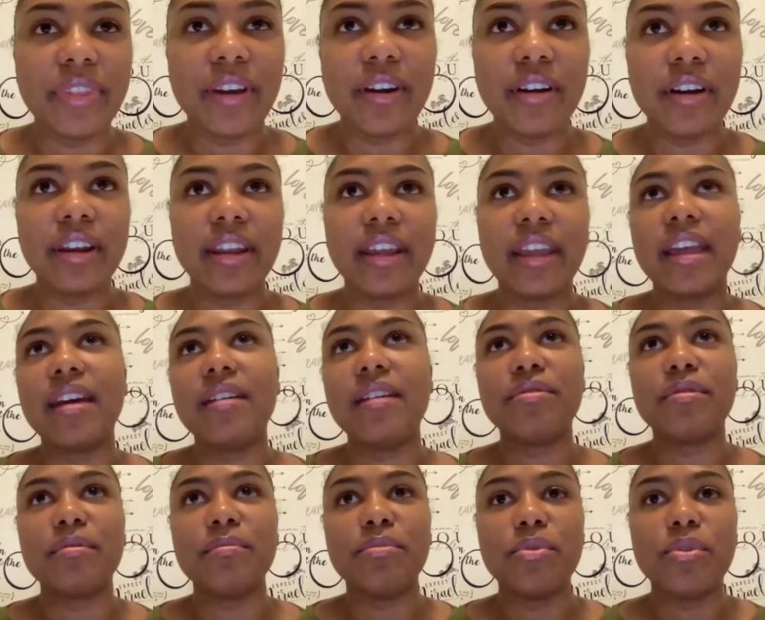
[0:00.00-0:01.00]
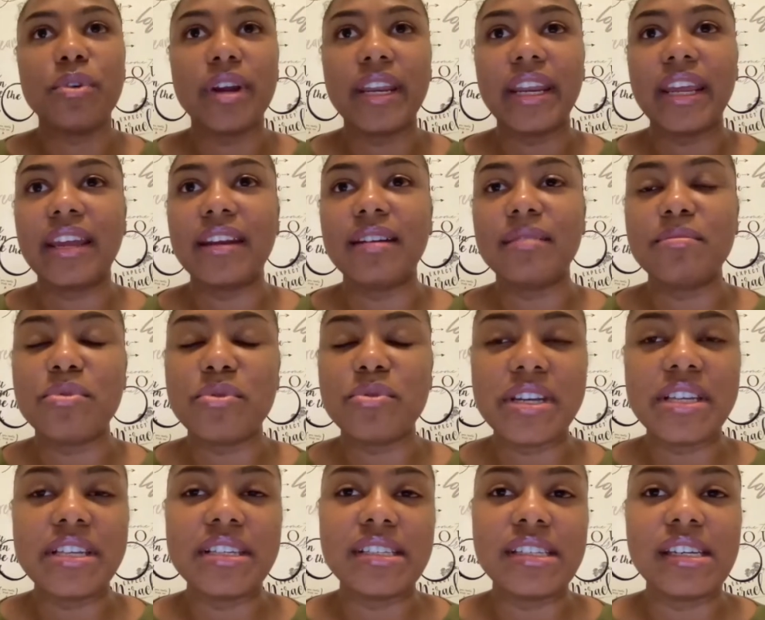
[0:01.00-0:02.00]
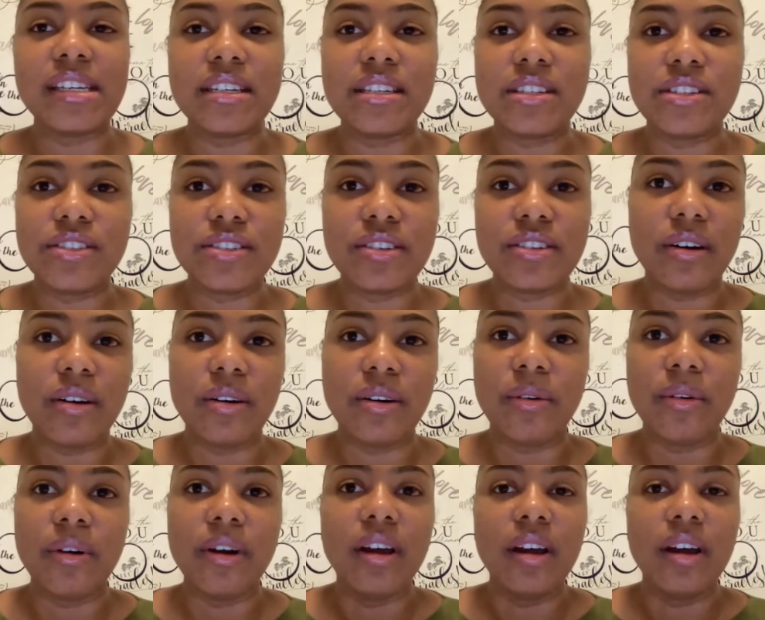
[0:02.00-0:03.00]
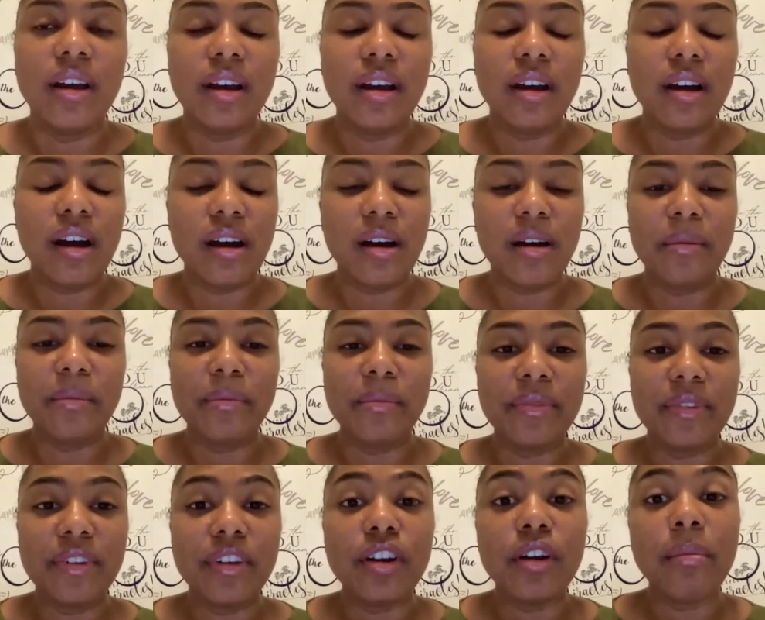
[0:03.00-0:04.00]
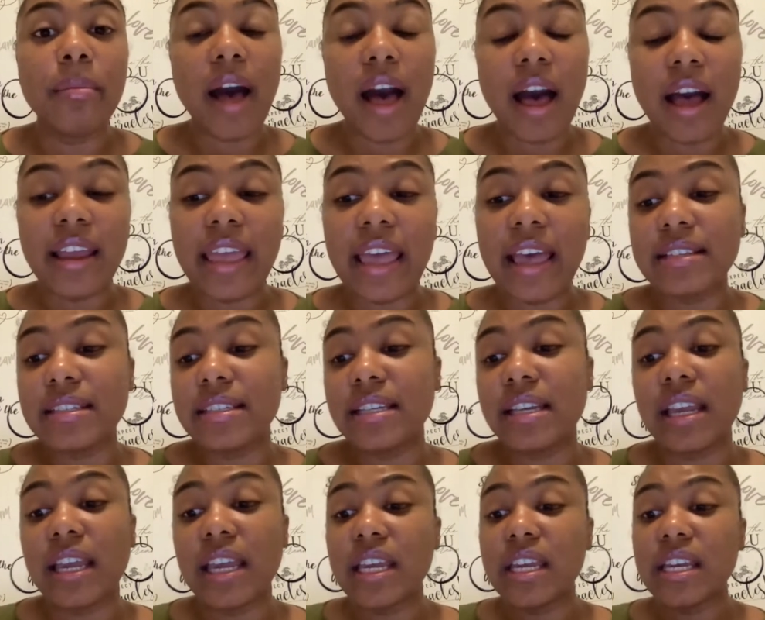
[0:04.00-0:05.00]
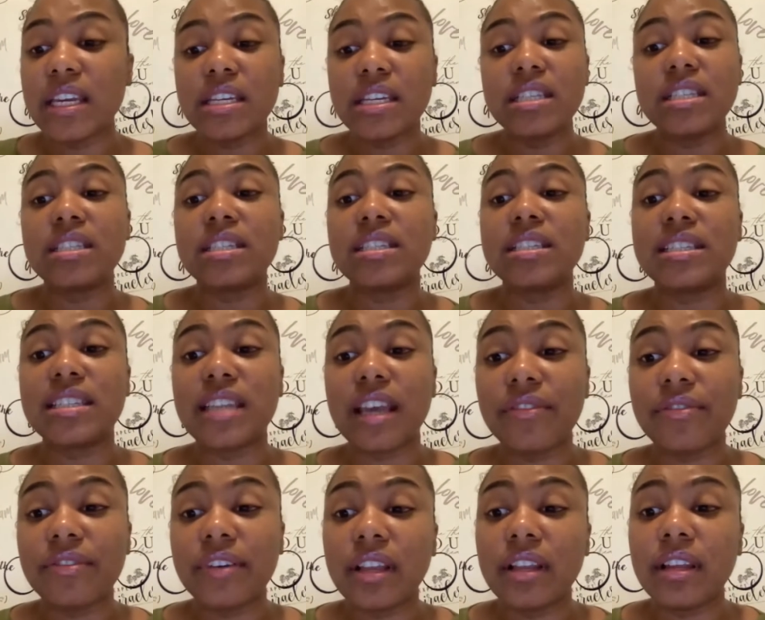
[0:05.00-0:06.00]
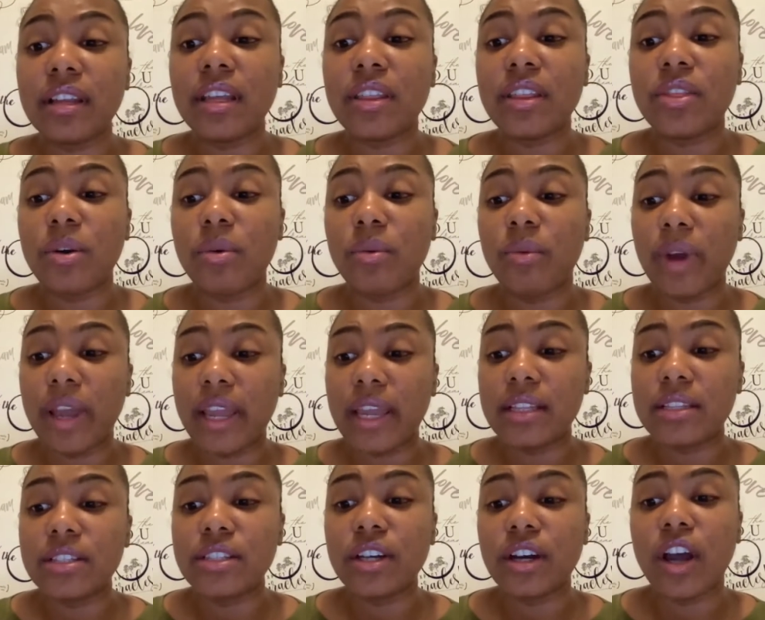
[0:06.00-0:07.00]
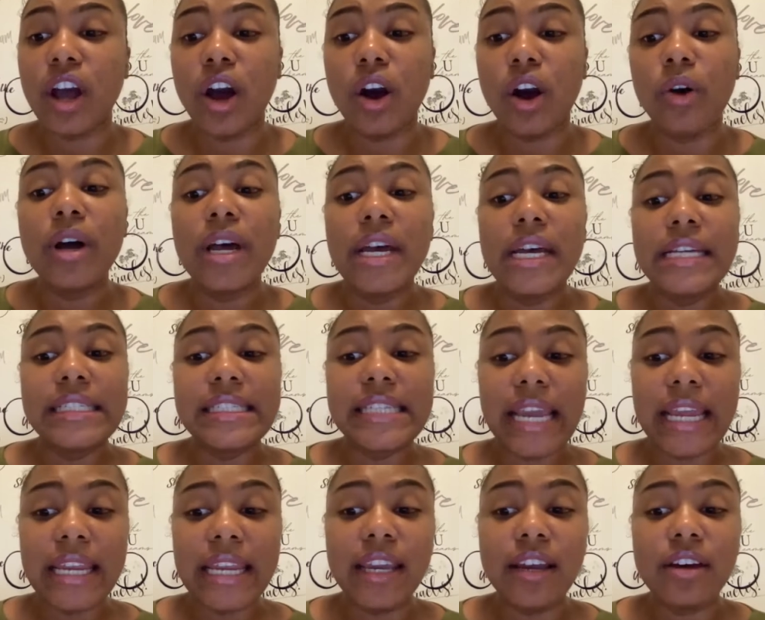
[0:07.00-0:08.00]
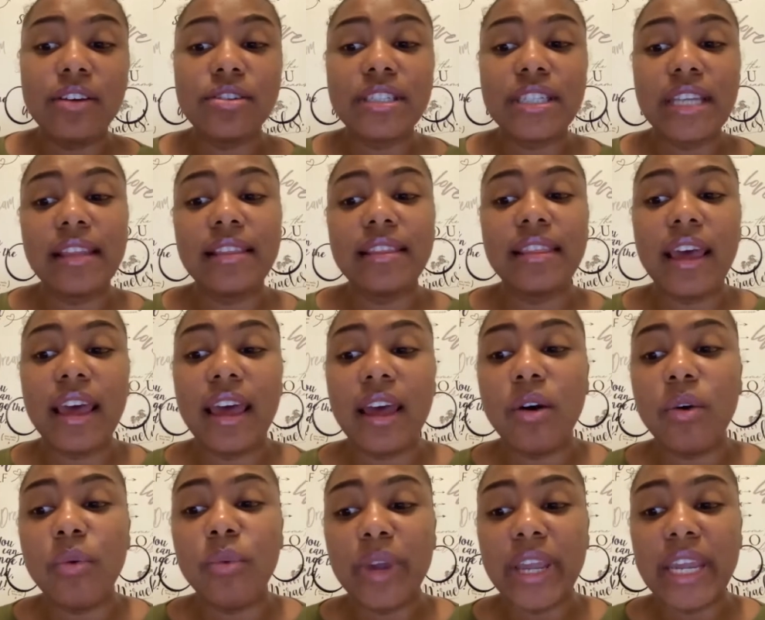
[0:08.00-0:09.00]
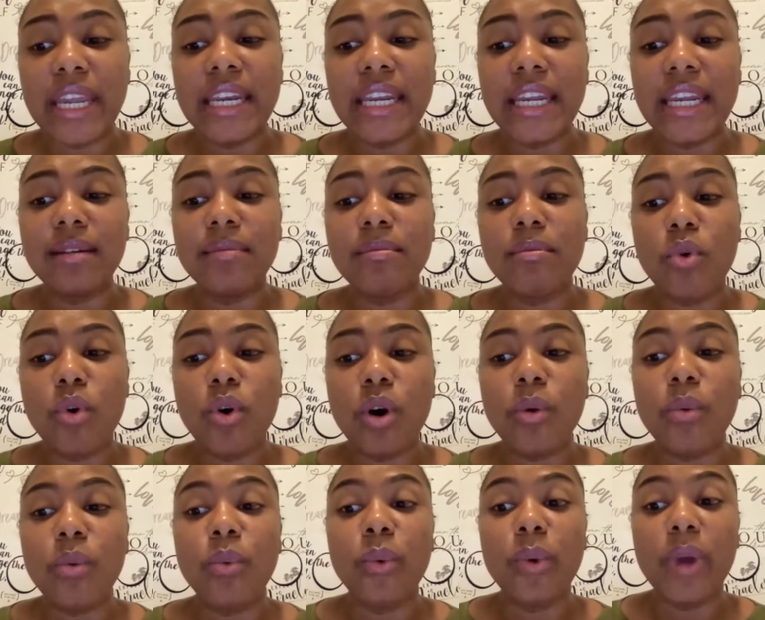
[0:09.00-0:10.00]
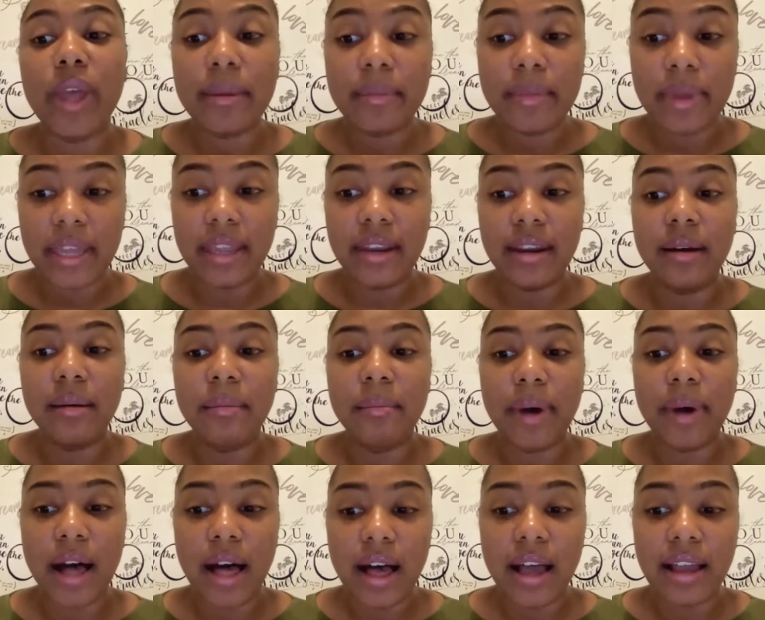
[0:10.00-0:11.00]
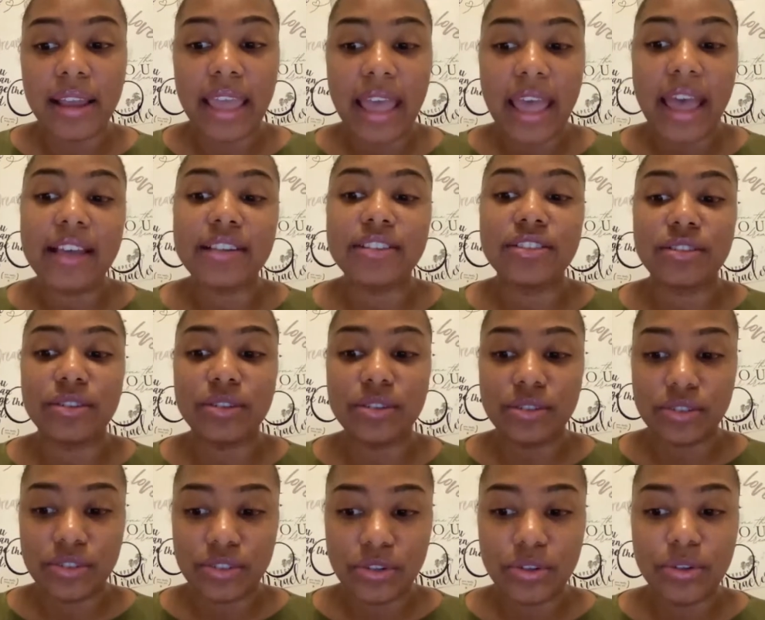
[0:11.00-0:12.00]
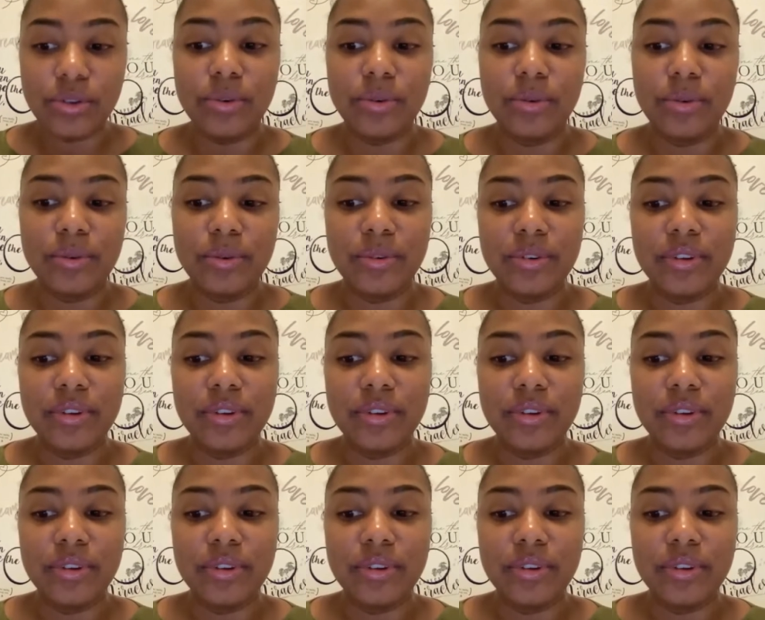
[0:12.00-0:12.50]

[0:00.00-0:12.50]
they're going to get from point A to point Z. So, you know, podcasting is definitely the way to go. Danielle said that we need more women podcasters too.